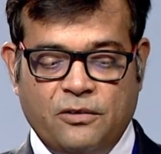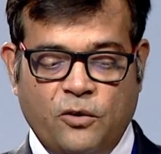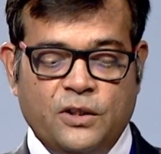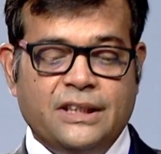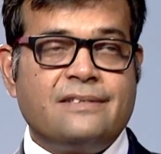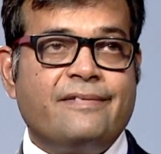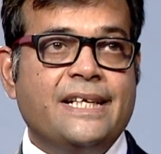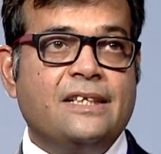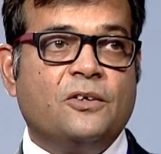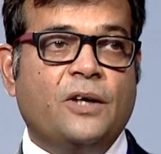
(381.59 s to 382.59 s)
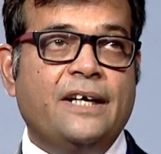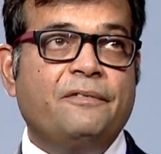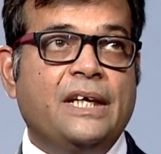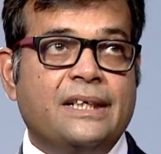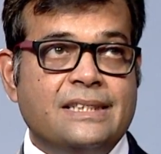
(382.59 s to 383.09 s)
on the strength and
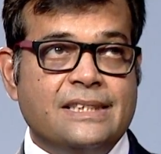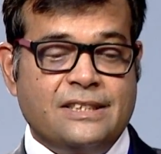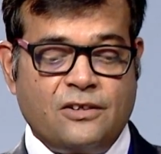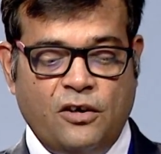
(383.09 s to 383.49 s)
weaknesses